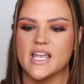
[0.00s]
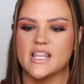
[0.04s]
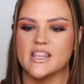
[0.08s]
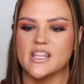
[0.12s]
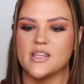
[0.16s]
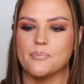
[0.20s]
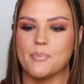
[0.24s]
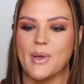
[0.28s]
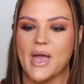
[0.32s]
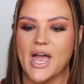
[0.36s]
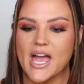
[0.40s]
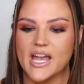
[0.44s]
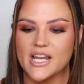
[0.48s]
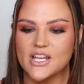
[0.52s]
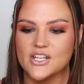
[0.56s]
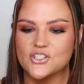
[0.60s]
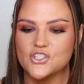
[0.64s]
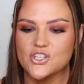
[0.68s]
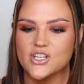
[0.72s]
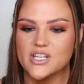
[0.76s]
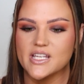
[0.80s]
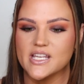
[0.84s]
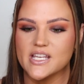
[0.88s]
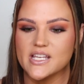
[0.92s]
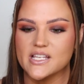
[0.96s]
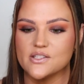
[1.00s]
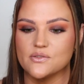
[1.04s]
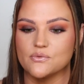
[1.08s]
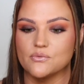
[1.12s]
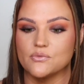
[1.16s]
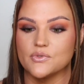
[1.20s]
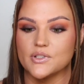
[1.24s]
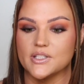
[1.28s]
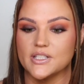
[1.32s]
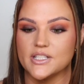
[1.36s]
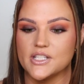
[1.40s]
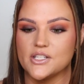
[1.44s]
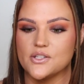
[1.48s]
The packaging is
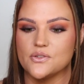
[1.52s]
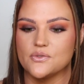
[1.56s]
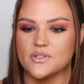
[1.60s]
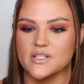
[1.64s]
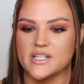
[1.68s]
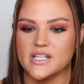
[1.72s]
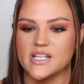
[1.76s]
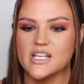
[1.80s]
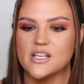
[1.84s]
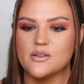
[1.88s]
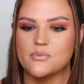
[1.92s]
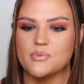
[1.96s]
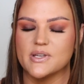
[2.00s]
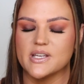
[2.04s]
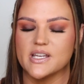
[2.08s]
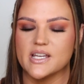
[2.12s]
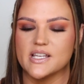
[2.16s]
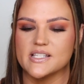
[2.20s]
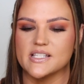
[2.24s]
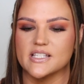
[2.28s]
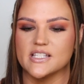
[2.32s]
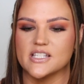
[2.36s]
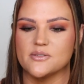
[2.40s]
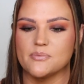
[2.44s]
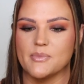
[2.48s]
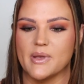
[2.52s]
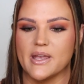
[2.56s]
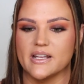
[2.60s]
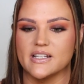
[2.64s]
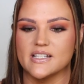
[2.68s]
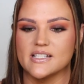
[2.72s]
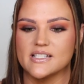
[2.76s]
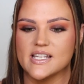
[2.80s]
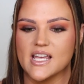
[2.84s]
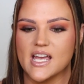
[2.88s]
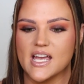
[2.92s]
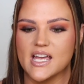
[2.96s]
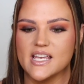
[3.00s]
really unique because it's
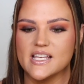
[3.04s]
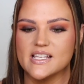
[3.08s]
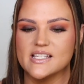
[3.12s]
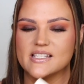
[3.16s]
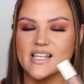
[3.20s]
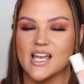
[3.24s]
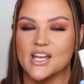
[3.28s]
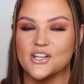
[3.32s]
magnetized.